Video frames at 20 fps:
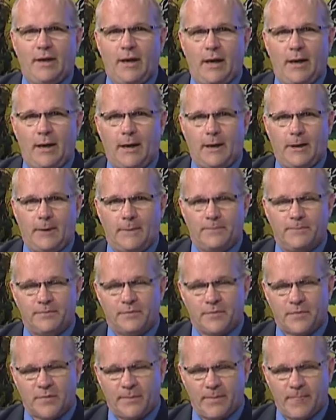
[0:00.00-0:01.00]
um,
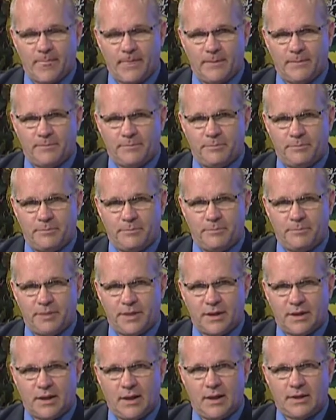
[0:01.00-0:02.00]

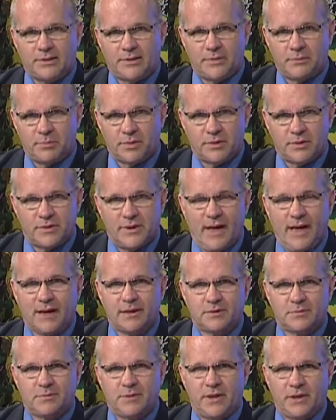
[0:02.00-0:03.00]
because it
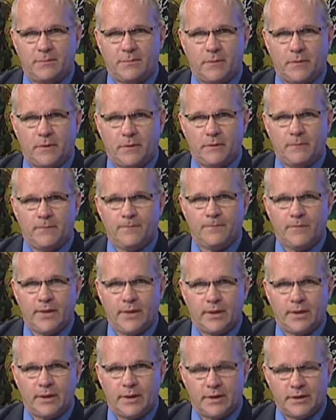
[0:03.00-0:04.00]
protects people
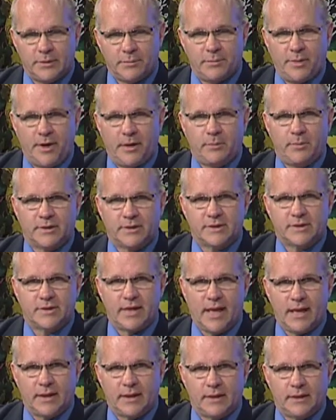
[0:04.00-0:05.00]
in the public
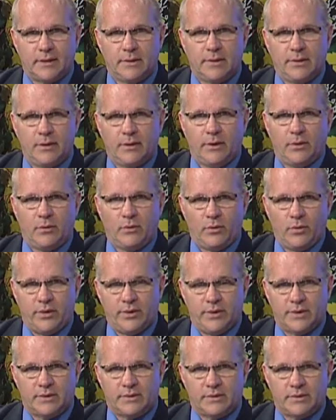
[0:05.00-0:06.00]
setting
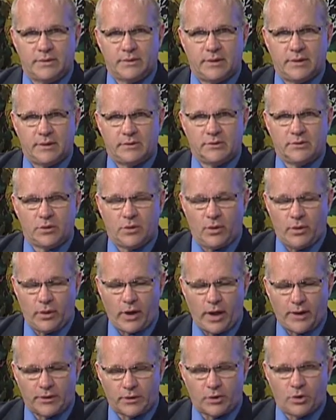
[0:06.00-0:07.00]
when these things are going
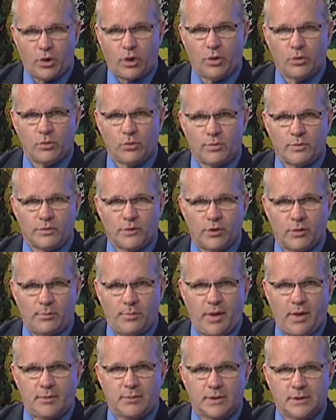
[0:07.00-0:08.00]
on. The courtrooms are a
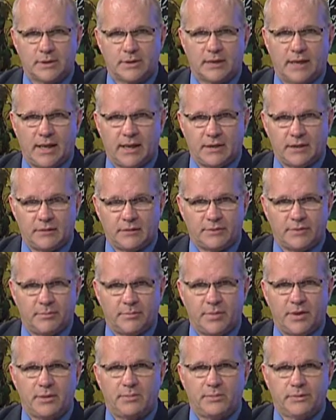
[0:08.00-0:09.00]
public setting. It's the
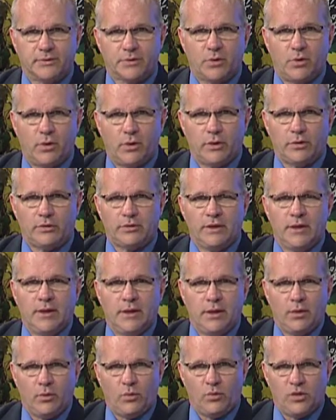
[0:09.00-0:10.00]
people's court
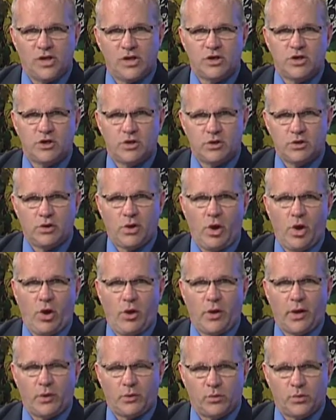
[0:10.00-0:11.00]
we should
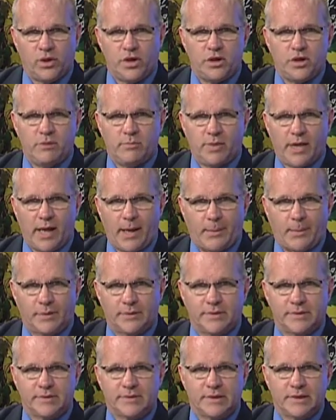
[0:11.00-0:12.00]
know and we should be
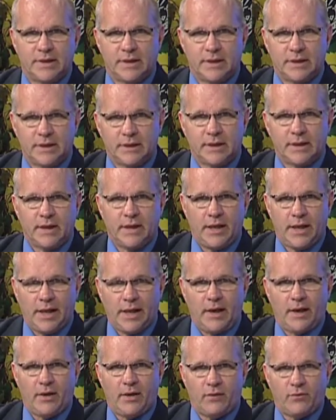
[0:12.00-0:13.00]
able to see
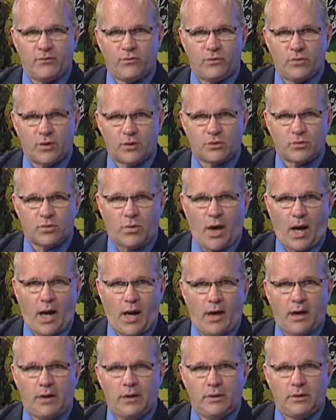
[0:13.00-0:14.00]
every
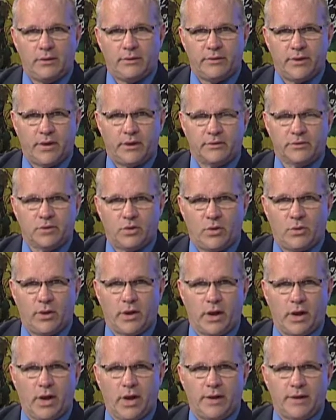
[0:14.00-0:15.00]
trial that is
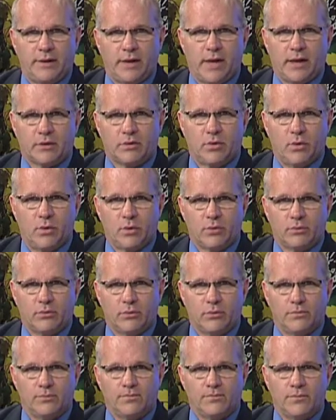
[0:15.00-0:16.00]
going on in that
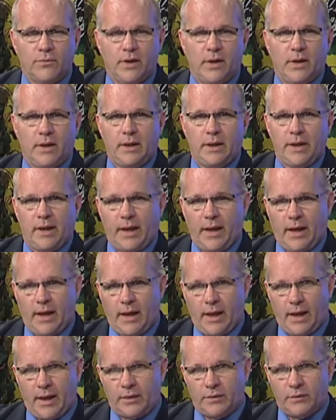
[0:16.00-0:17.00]
courtroom.
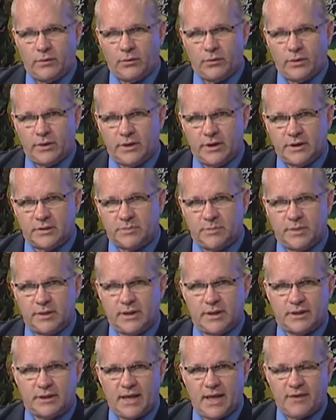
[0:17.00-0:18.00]
And when these
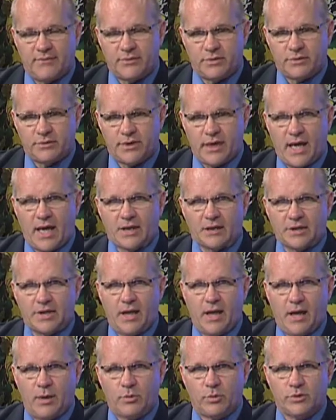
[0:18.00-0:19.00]
police have their dash
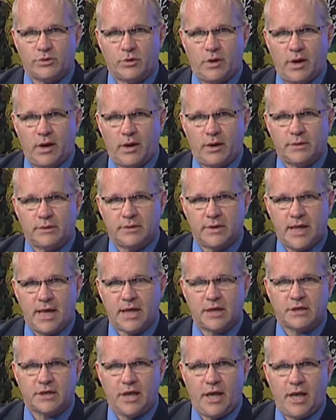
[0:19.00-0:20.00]
cameras on,
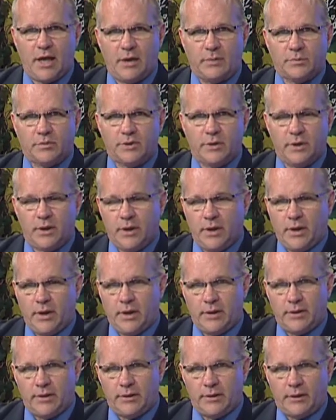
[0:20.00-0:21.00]
dash cams,
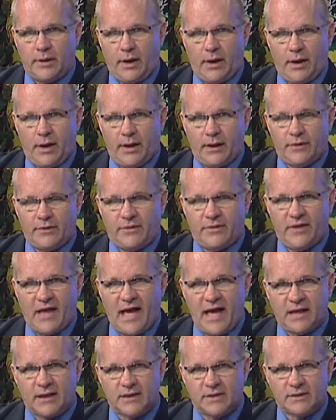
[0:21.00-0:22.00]
uh,
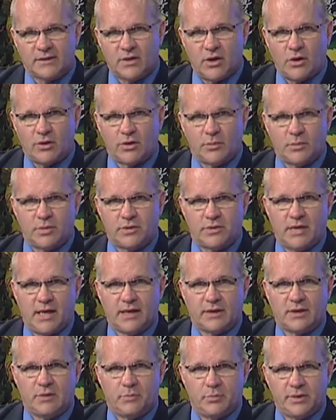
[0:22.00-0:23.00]
that is there to
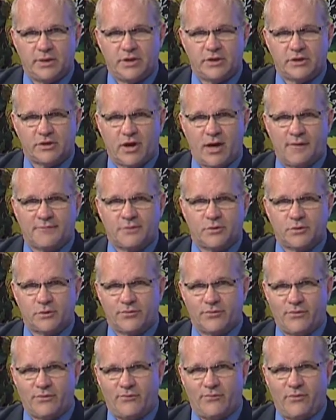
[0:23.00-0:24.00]
protect the police officers from